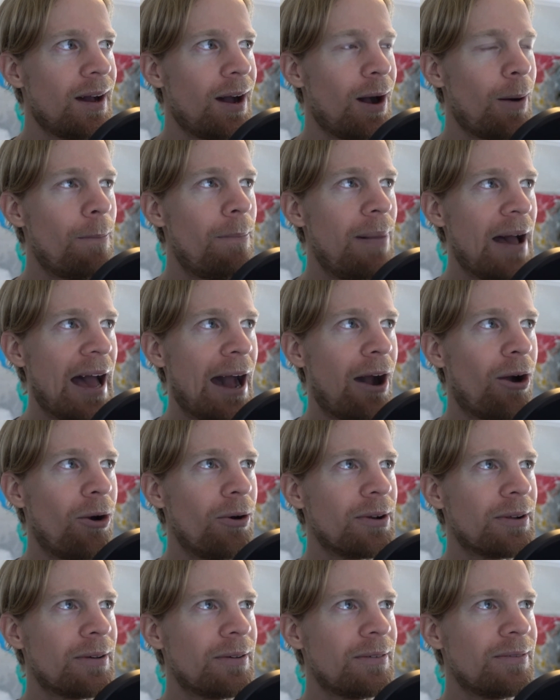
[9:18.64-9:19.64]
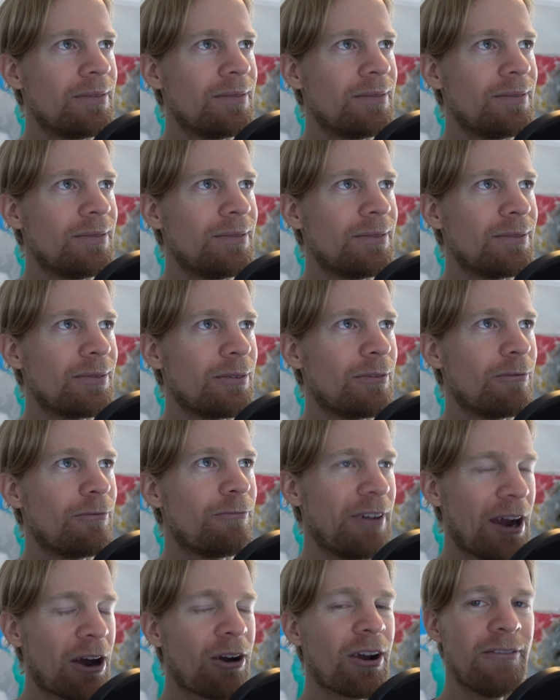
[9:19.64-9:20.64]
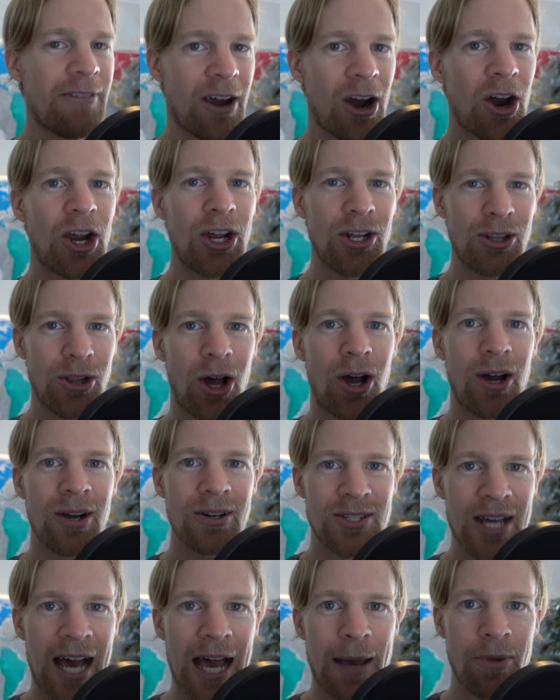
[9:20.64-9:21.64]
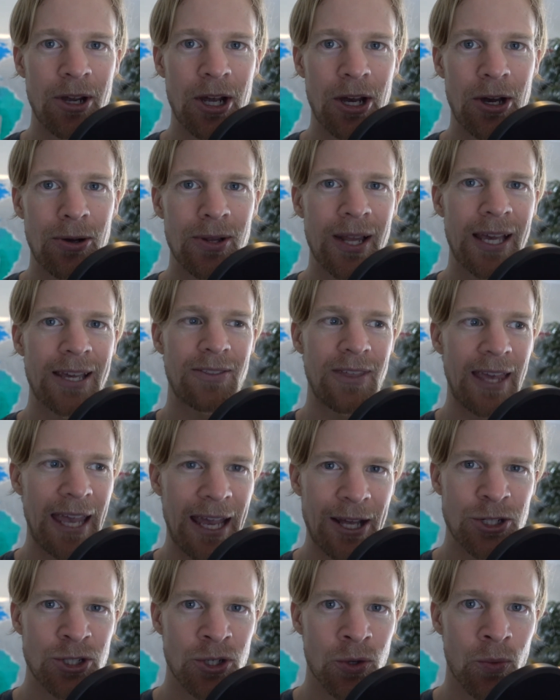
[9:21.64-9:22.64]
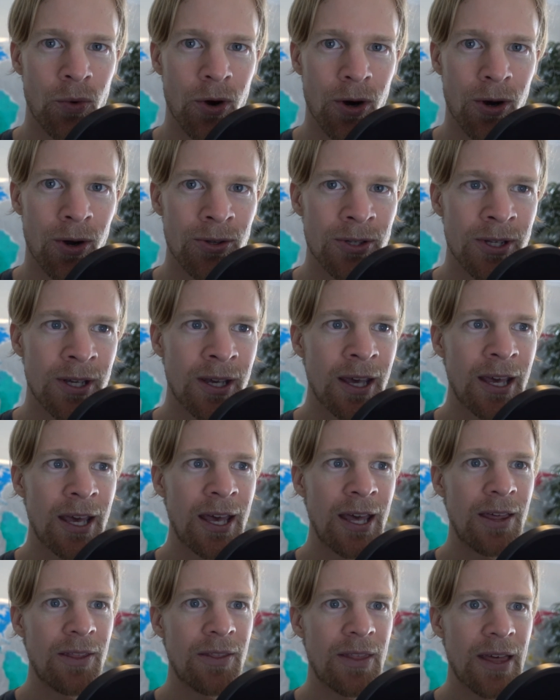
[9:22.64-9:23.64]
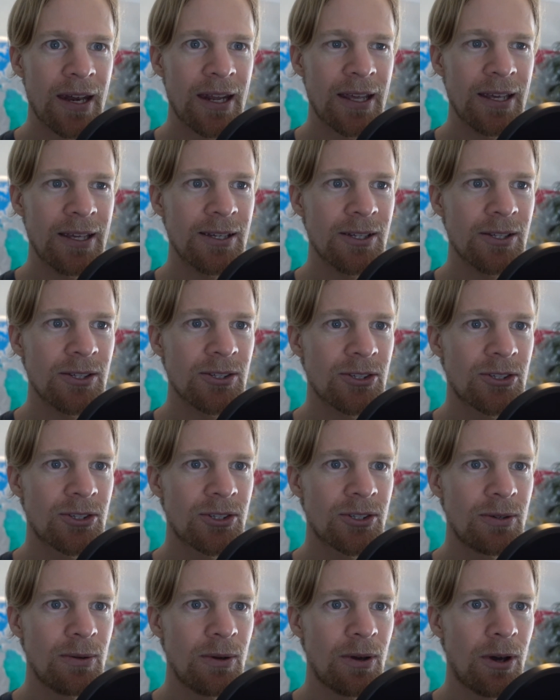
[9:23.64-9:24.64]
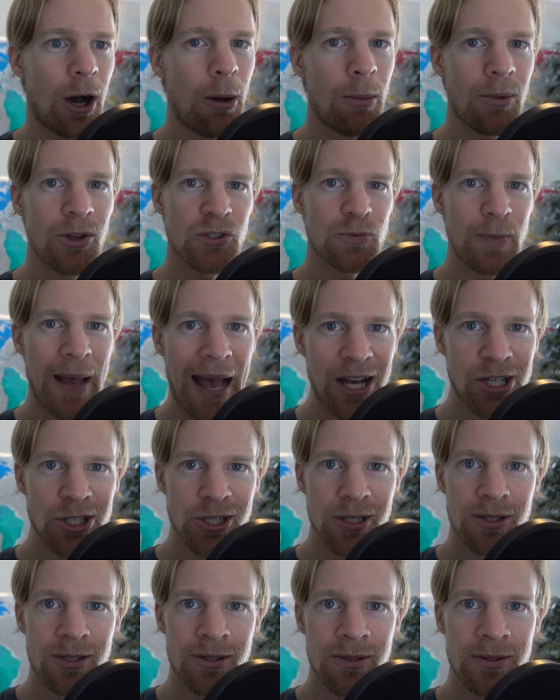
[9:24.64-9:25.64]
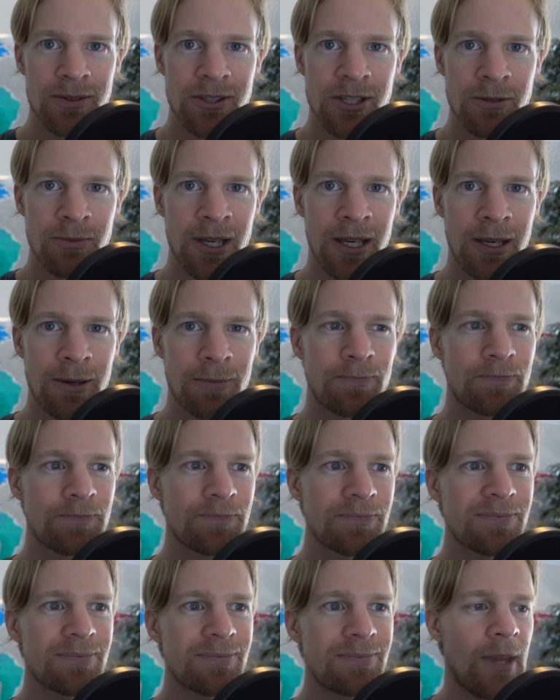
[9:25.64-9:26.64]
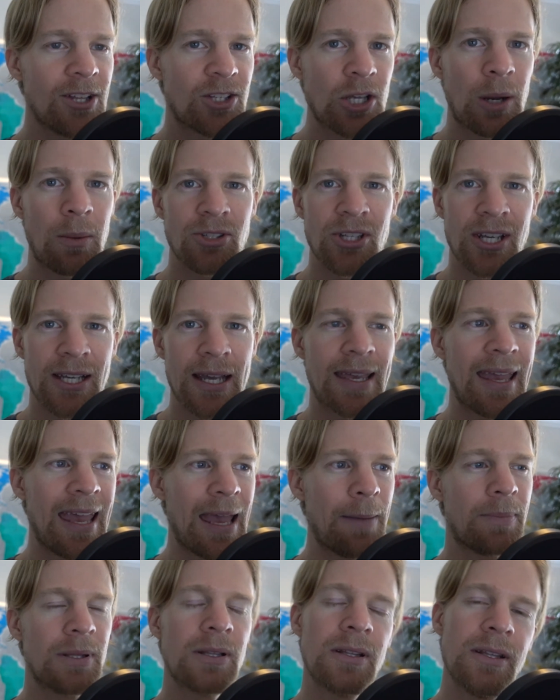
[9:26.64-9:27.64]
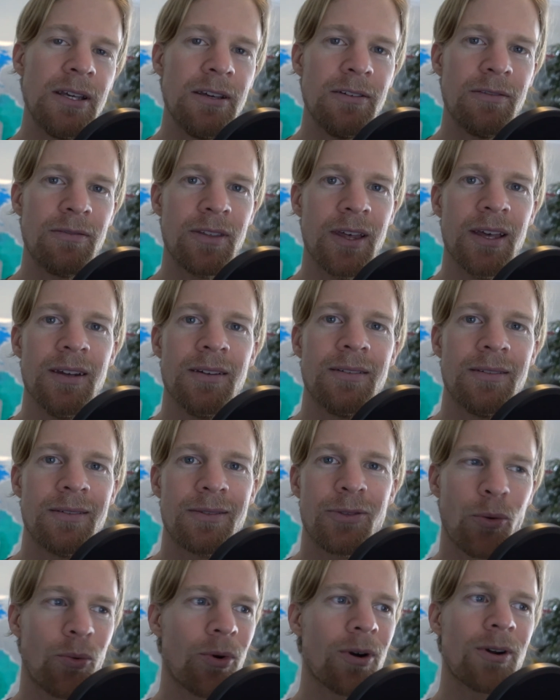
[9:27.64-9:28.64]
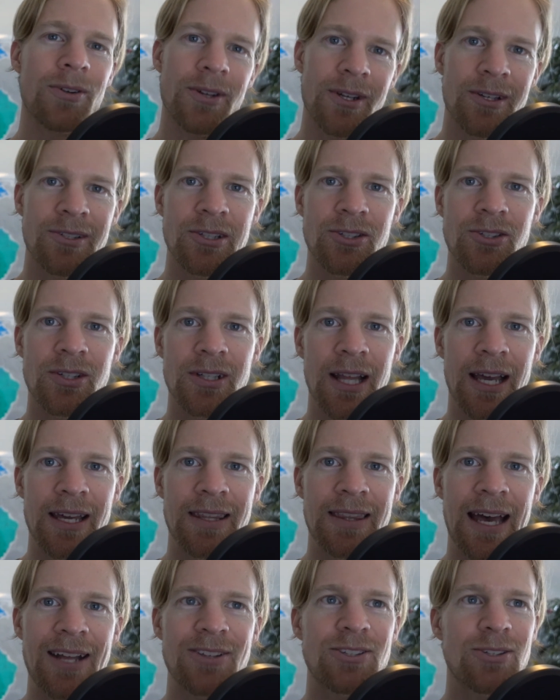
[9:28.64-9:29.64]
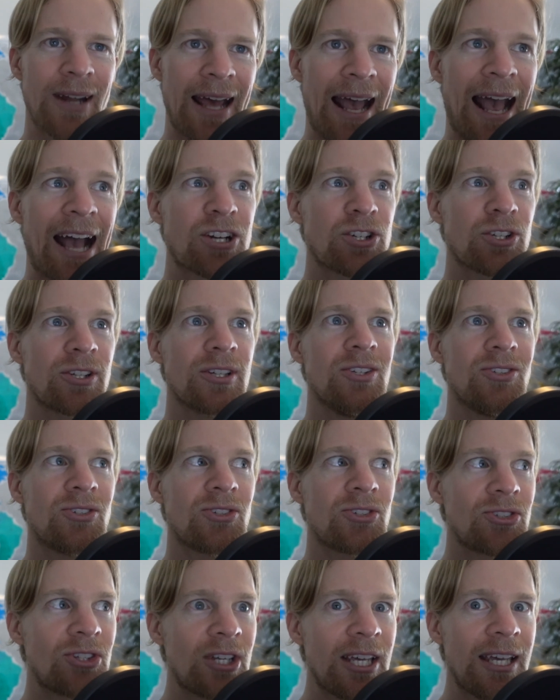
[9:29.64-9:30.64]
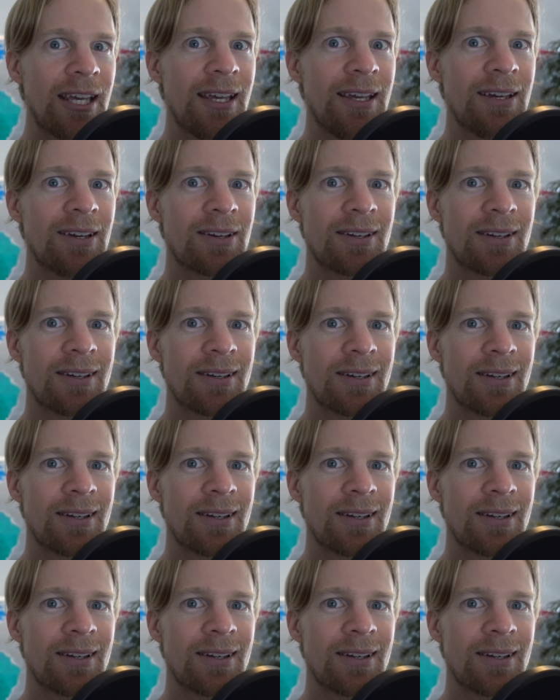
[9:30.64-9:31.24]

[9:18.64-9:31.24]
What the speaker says: about very, very long time ago, like the ancient world, that is almost magical to me. It's almost like I can't believe that the world existed like that. So to actually see